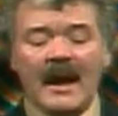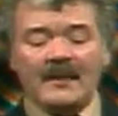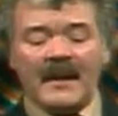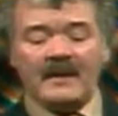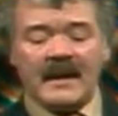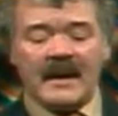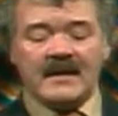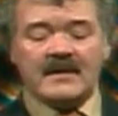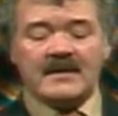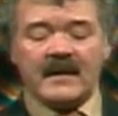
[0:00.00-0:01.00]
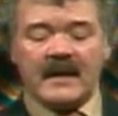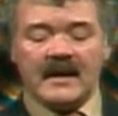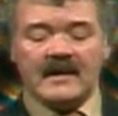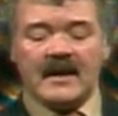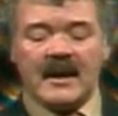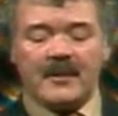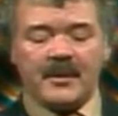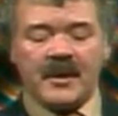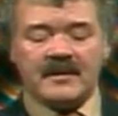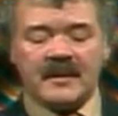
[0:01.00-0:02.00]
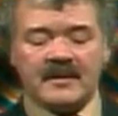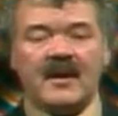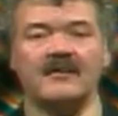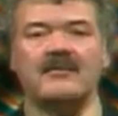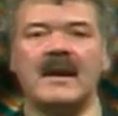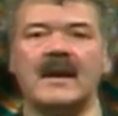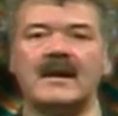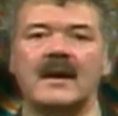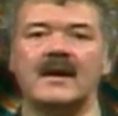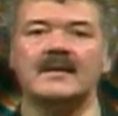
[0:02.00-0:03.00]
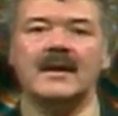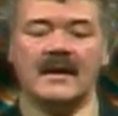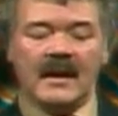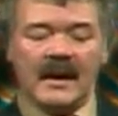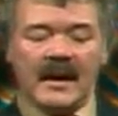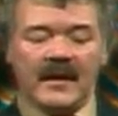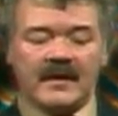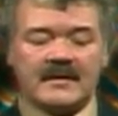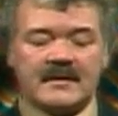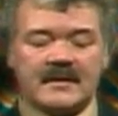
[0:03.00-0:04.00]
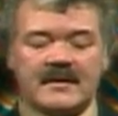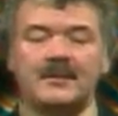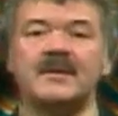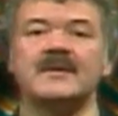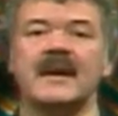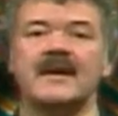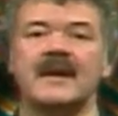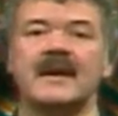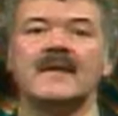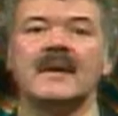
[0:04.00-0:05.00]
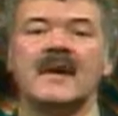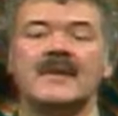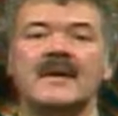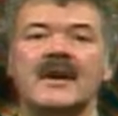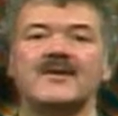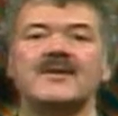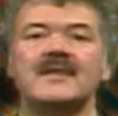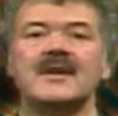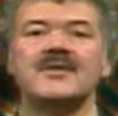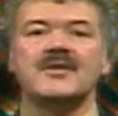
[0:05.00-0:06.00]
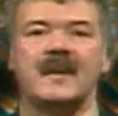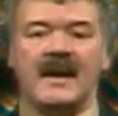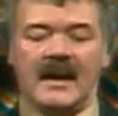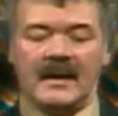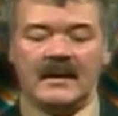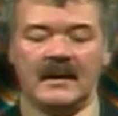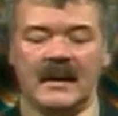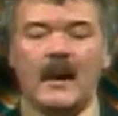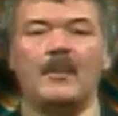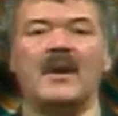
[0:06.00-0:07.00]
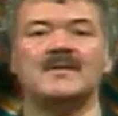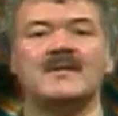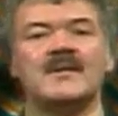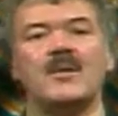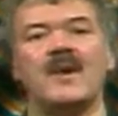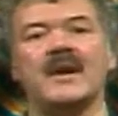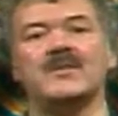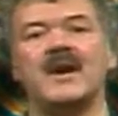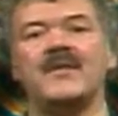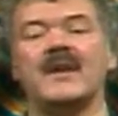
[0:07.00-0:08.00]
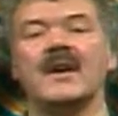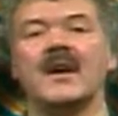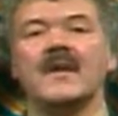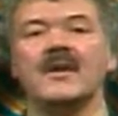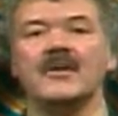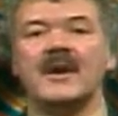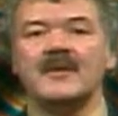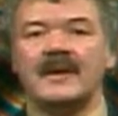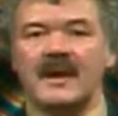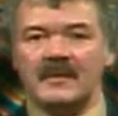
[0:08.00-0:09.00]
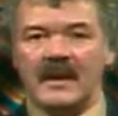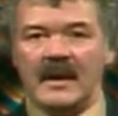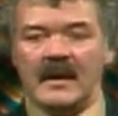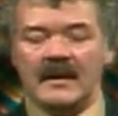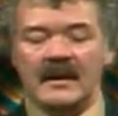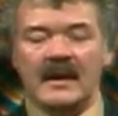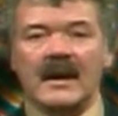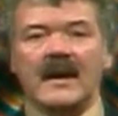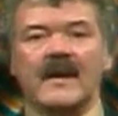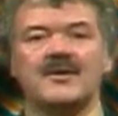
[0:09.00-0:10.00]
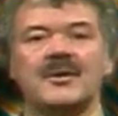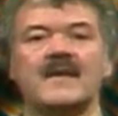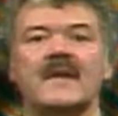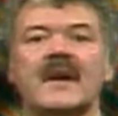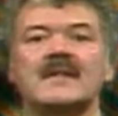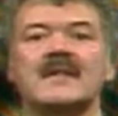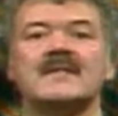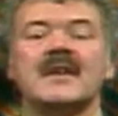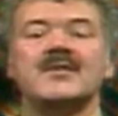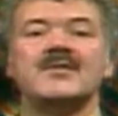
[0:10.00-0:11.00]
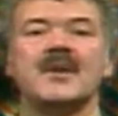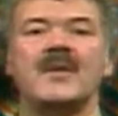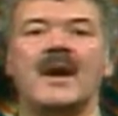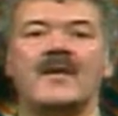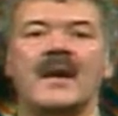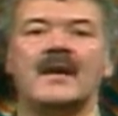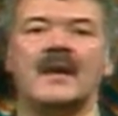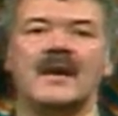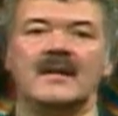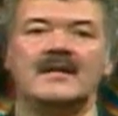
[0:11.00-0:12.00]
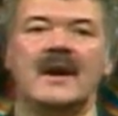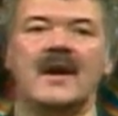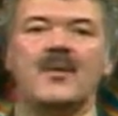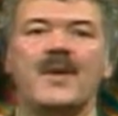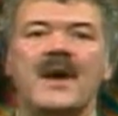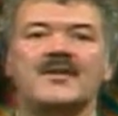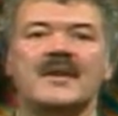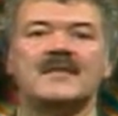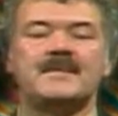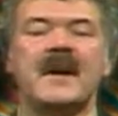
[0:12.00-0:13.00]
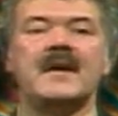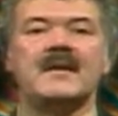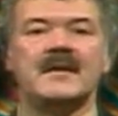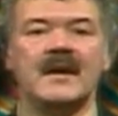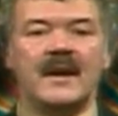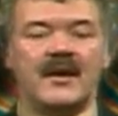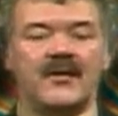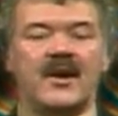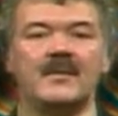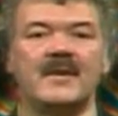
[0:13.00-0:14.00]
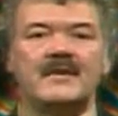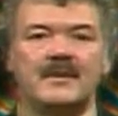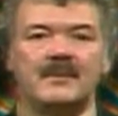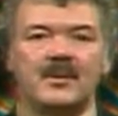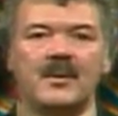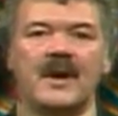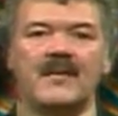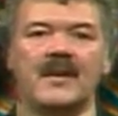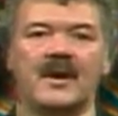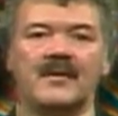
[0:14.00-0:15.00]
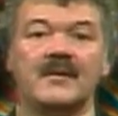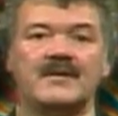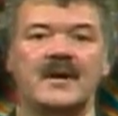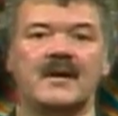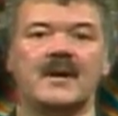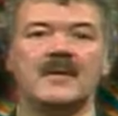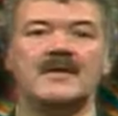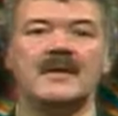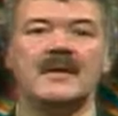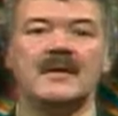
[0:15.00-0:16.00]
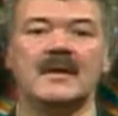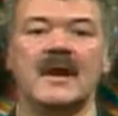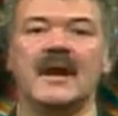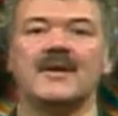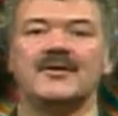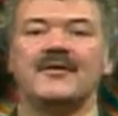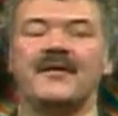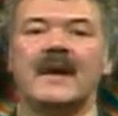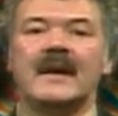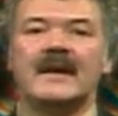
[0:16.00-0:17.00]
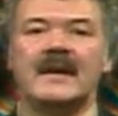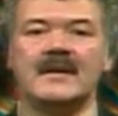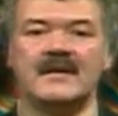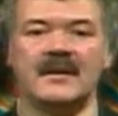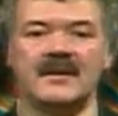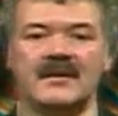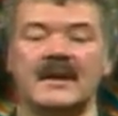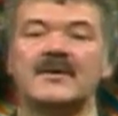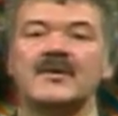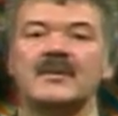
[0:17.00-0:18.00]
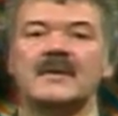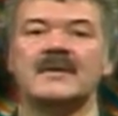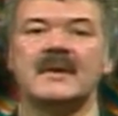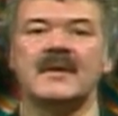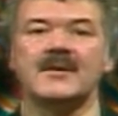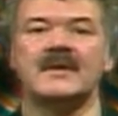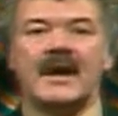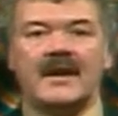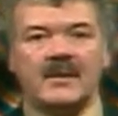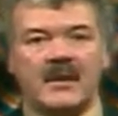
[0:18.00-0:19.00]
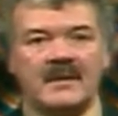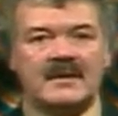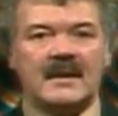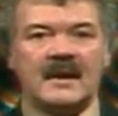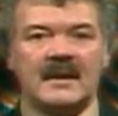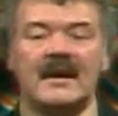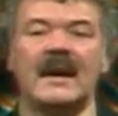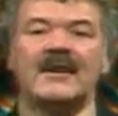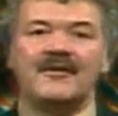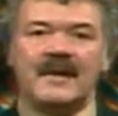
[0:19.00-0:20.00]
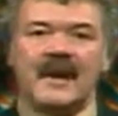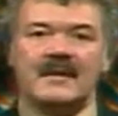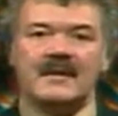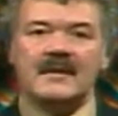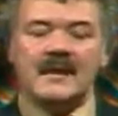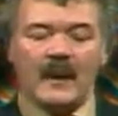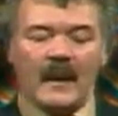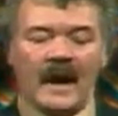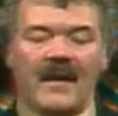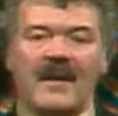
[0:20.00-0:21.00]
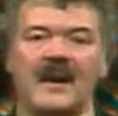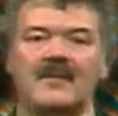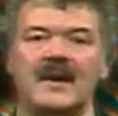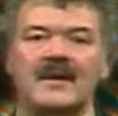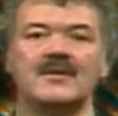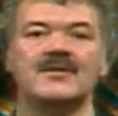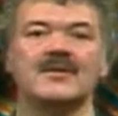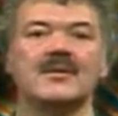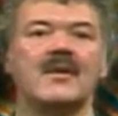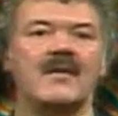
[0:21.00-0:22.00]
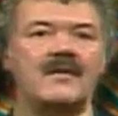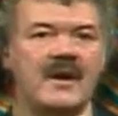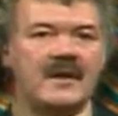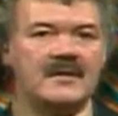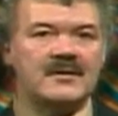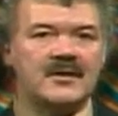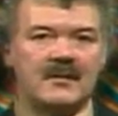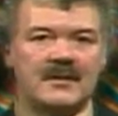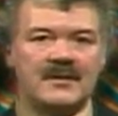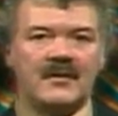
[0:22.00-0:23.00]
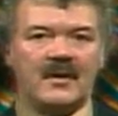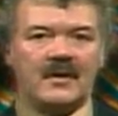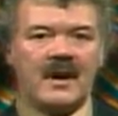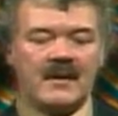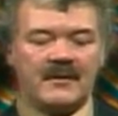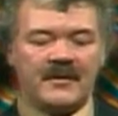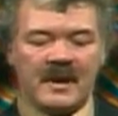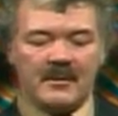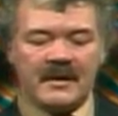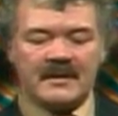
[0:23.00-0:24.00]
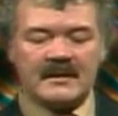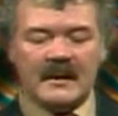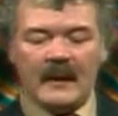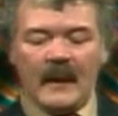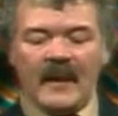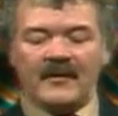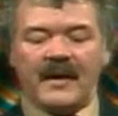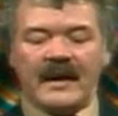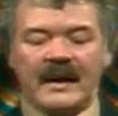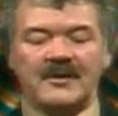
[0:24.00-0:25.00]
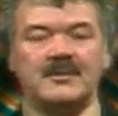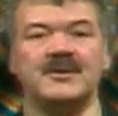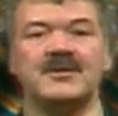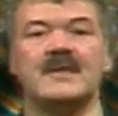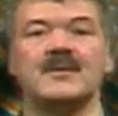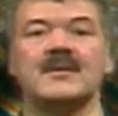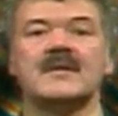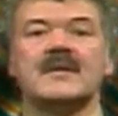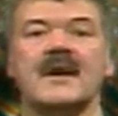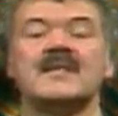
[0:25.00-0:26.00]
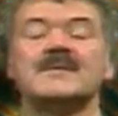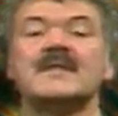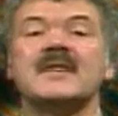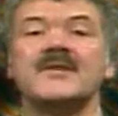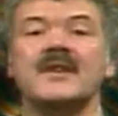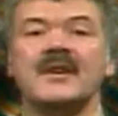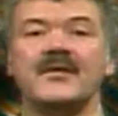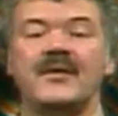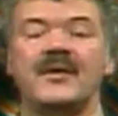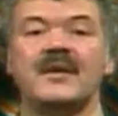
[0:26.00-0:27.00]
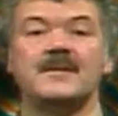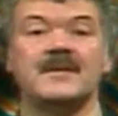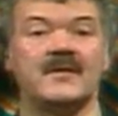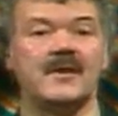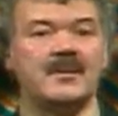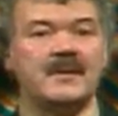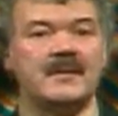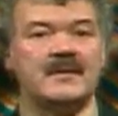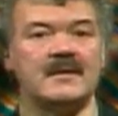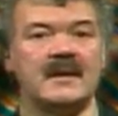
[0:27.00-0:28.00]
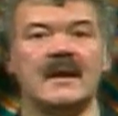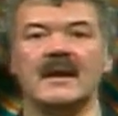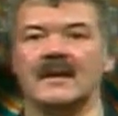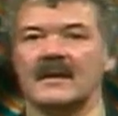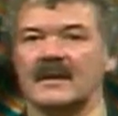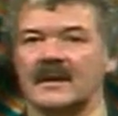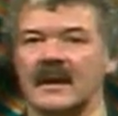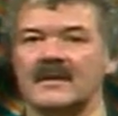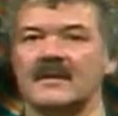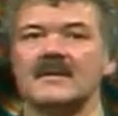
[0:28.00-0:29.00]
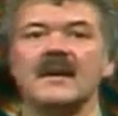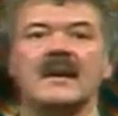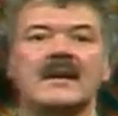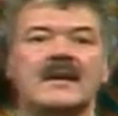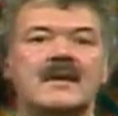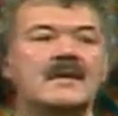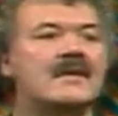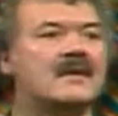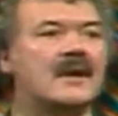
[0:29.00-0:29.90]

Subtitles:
But it begins the entire process of mechanizing this simple technique that had been done for centuries by hand, much the same way as weaving on the loom had been done by hand, that during the 19th century we have that entire range expanded from simple weaving of stocking material to finally cylindrical material that was cut at one side, flattened, and then made into various assortments of garment fabrics, finally into machines that were designed specifically for specific purposes, knitted laces, knitted